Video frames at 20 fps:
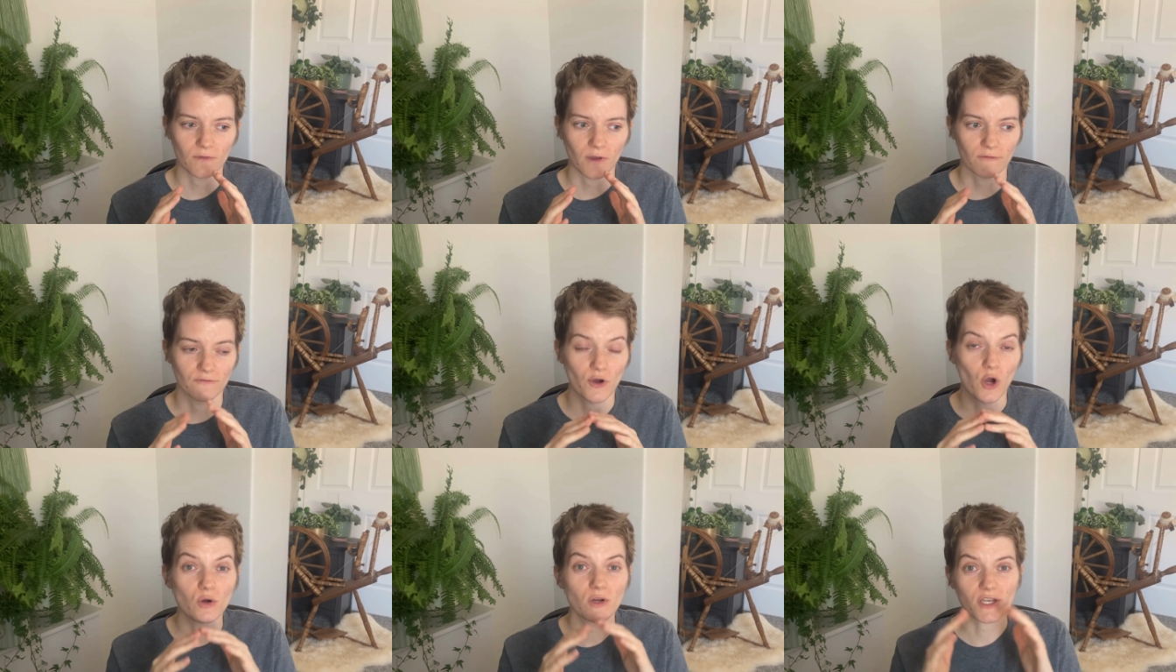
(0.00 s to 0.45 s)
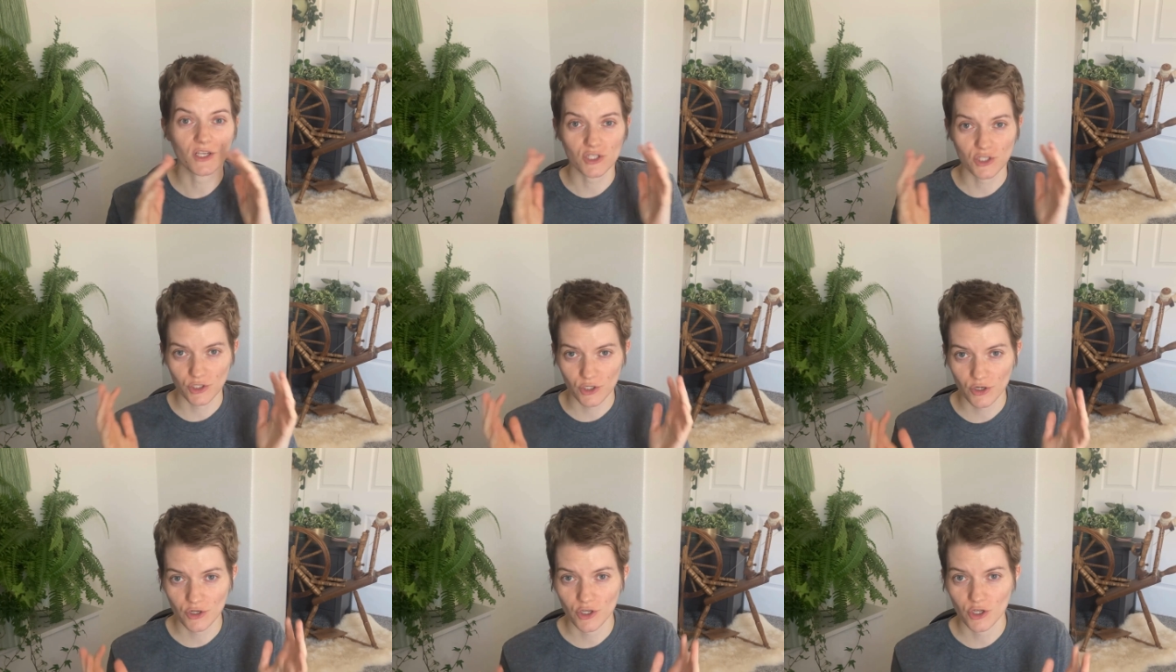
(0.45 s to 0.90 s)
focus
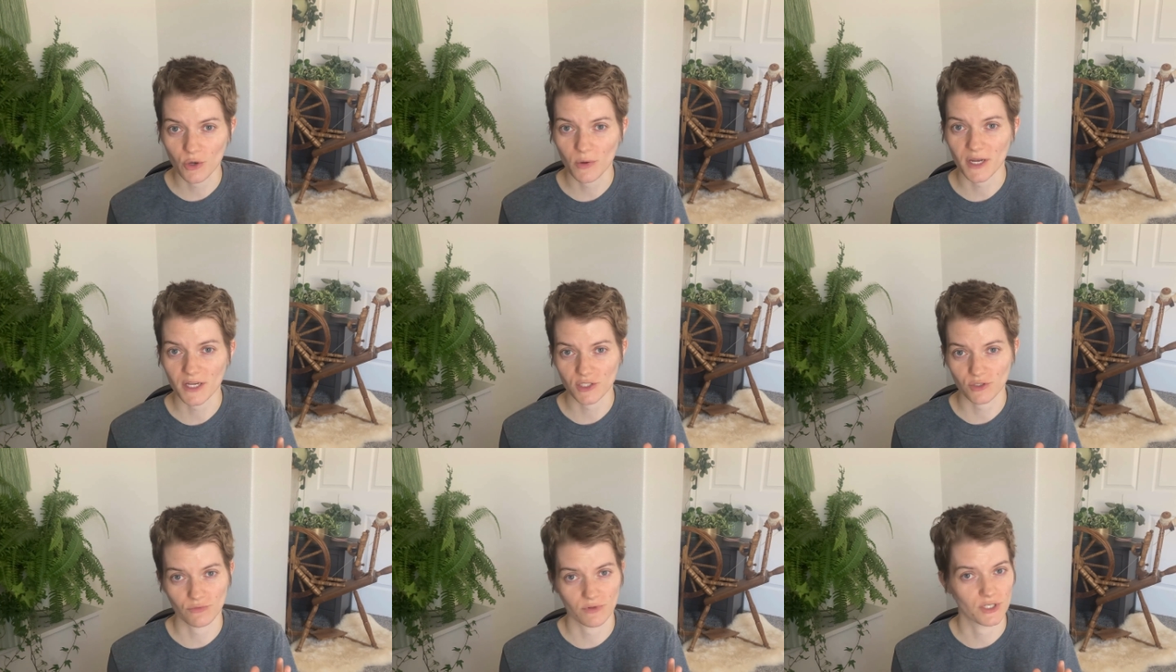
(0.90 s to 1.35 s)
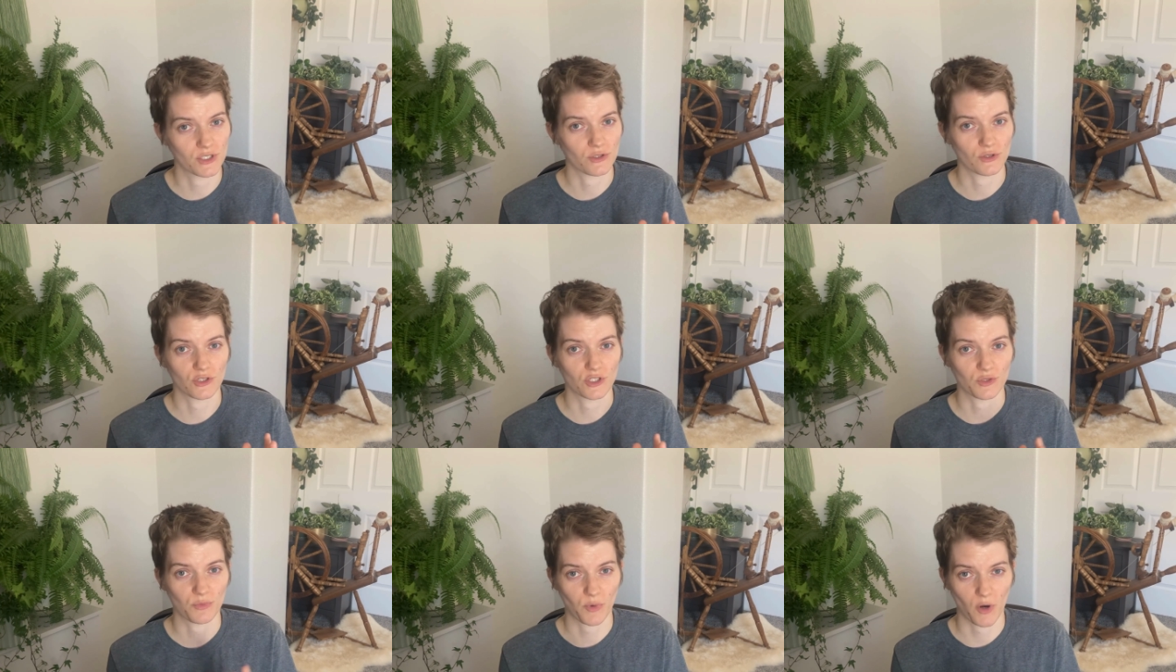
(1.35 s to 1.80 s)
your UX
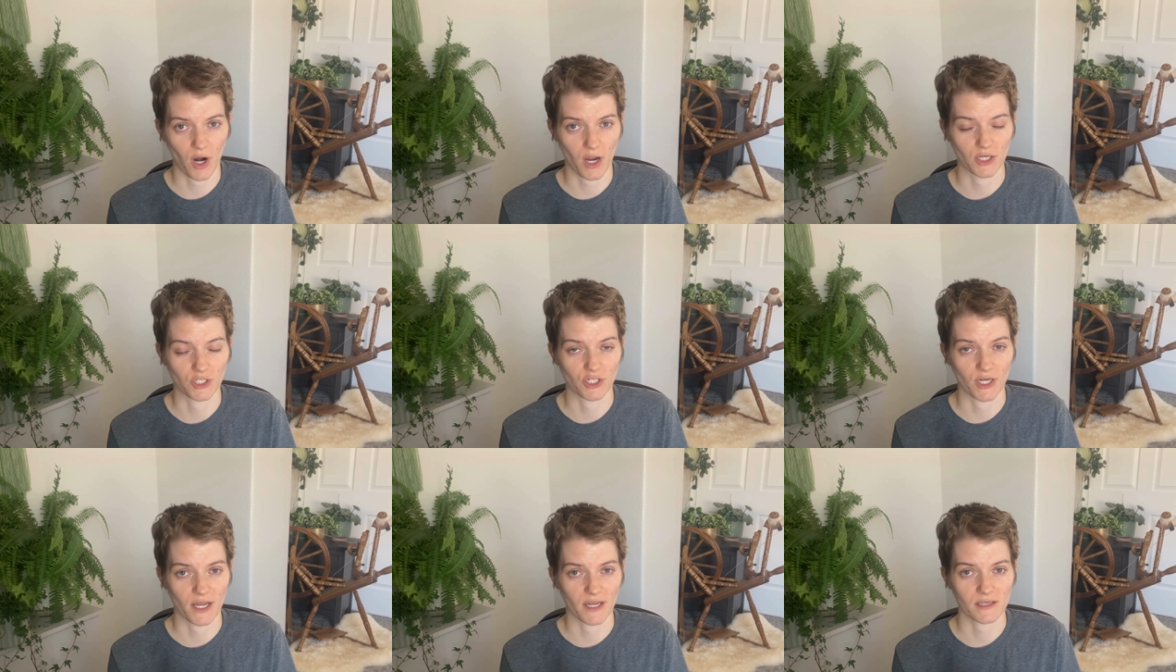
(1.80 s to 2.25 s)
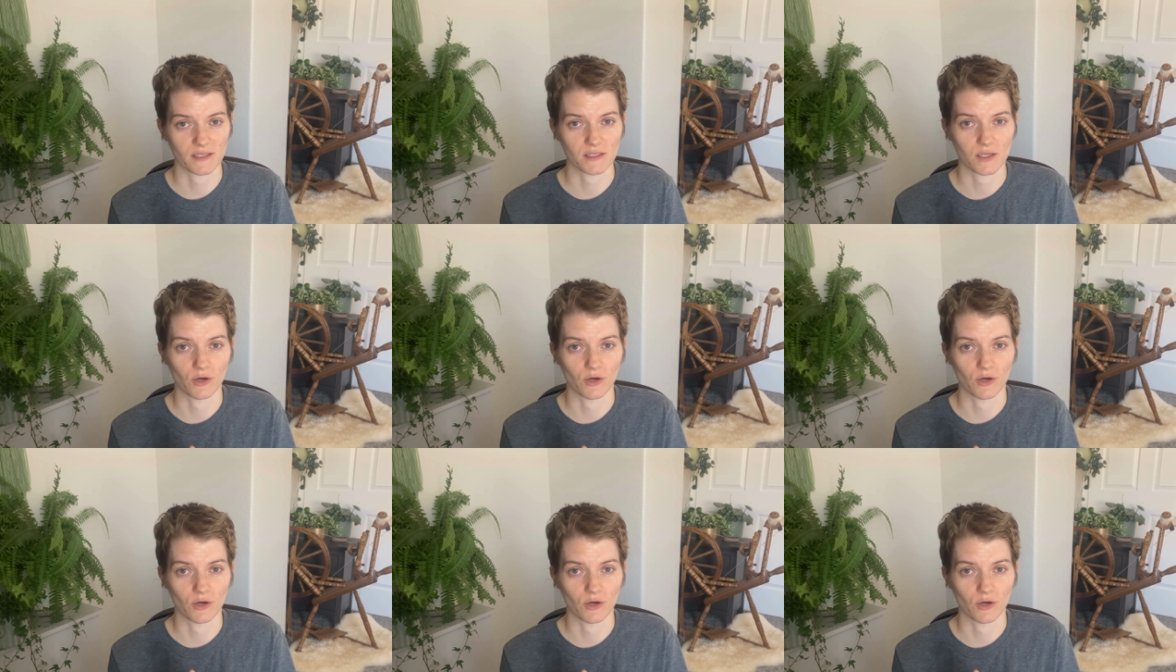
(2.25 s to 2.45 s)
research projects